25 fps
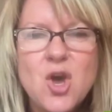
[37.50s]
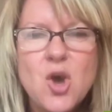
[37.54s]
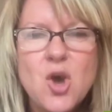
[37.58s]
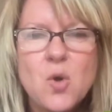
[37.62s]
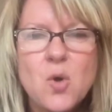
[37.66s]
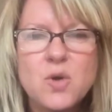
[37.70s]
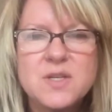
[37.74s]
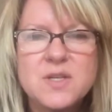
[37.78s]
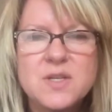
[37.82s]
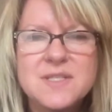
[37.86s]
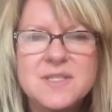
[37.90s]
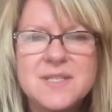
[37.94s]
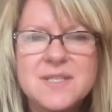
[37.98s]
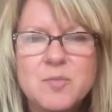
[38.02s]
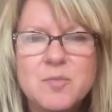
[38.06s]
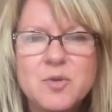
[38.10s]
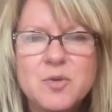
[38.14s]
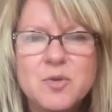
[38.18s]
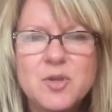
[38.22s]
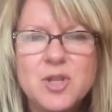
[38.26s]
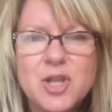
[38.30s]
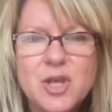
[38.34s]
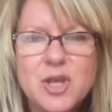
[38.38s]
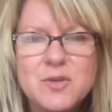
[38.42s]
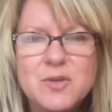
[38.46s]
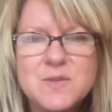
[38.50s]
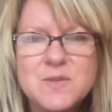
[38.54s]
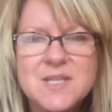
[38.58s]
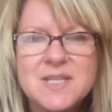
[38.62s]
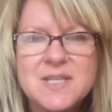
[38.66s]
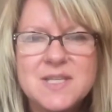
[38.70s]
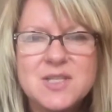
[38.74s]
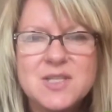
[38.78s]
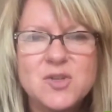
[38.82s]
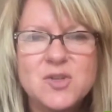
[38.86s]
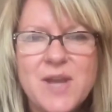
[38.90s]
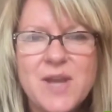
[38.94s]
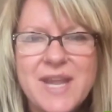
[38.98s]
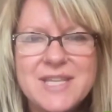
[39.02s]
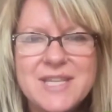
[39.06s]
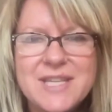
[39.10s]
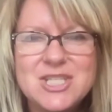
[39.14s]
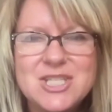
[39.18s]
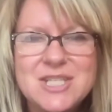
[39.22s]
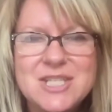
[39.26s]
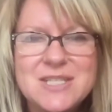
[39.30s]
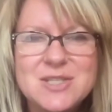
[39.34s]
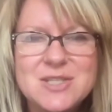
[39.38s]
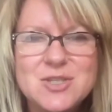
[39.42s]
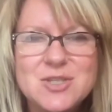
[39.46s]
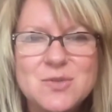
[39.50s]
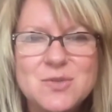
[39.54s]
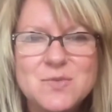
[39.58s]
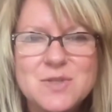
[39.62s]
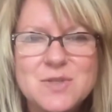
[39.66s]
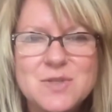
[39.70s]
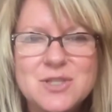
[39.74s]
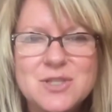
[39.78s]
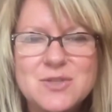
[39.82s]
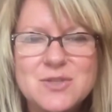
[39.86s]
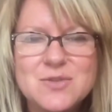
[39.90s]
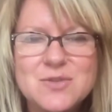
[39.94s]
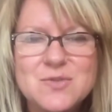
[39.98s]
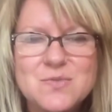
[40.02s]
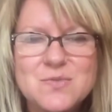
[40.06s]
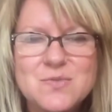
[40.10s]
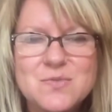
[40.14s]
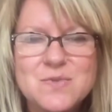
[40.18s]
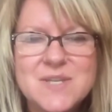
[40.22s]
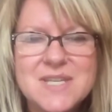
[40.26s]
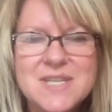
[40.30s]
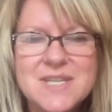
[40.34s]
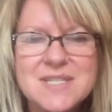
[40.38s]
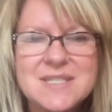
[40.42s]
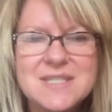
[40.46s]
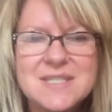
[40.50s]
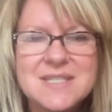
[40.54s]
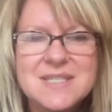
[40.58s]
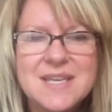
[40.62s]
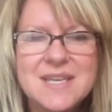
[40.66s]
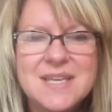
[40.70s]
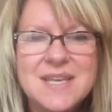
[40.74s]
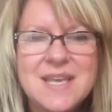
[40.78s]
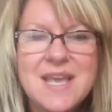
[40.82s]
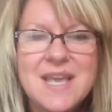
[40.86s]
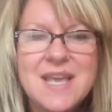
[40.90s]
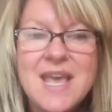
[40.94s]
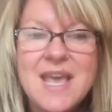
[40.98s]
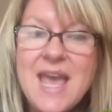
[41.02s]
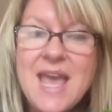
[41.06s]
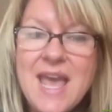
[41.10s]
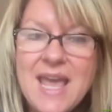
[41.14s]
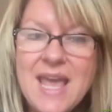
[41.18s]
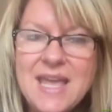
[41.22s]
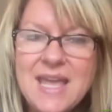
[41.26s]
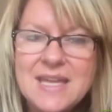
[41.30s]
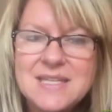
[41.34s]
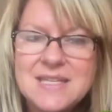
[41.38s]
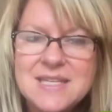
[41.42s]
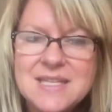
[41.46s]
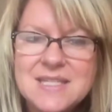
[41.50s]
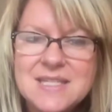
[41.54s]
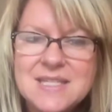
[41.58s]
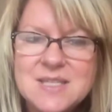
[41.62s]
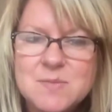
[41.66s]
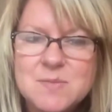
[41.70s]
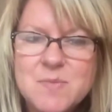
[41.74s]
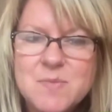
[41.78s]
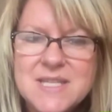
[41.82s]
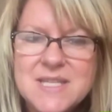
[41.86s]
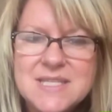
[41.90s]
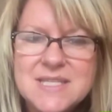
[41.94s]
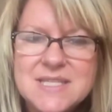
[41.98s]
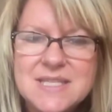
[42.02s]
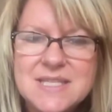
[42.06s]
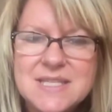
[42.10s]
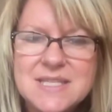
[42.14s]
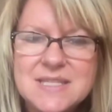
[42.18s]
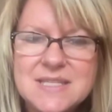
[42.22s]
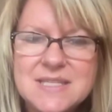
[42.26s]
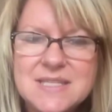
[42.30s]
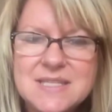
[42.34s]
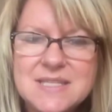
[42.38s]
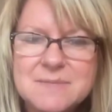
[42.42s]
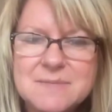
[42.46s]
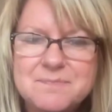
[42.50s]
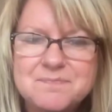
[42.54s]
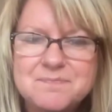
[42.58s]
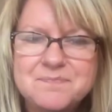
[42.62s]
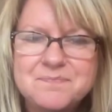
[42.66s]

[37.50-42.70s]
or double closing strategies to reduce risk and expenses.